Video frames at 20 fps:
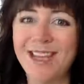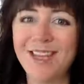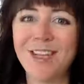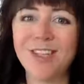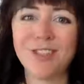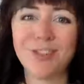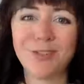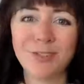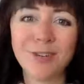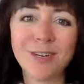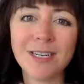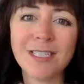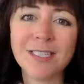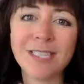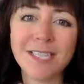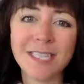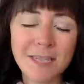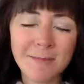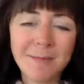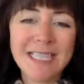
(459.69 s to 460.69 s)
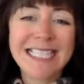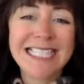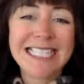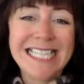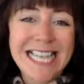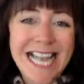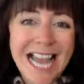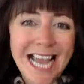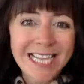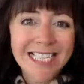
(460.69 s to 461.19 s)
So criticism is
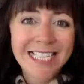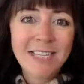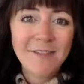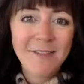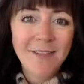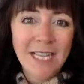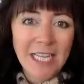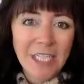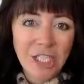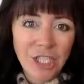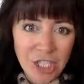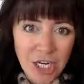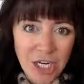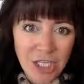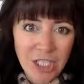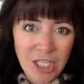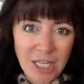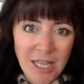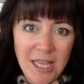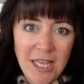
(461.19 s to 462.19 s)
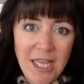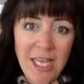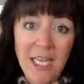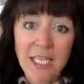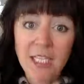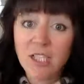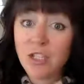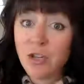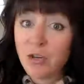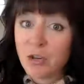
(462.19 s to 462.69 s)
negatively judging
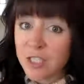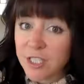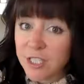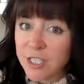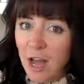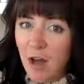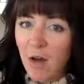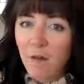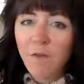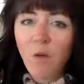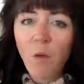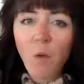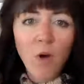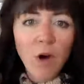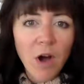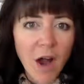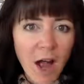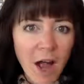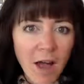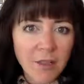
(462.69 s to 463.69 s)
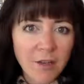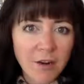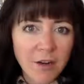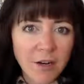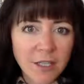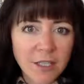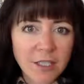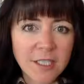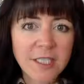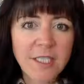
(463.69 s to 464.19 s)
things, yourself or
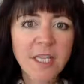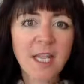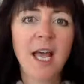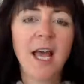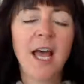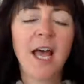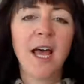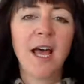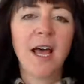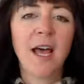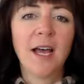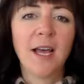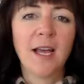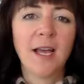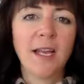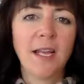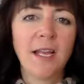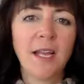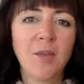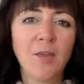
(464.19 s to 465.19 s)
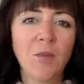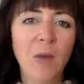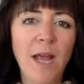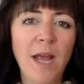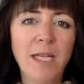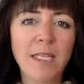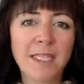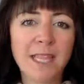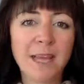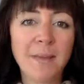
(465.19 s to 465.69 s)
others, in
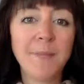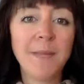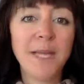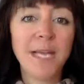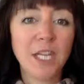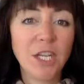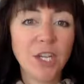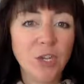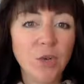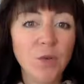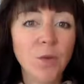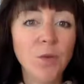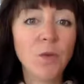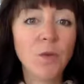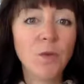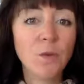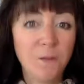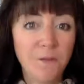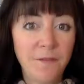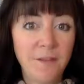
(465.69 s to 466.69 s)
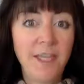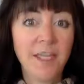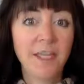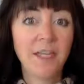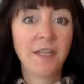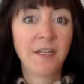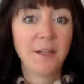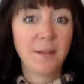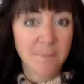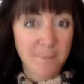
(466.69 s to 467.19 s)
ways that make you
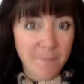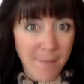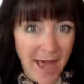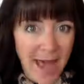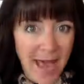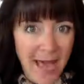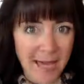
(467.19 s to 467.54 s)
feel bad.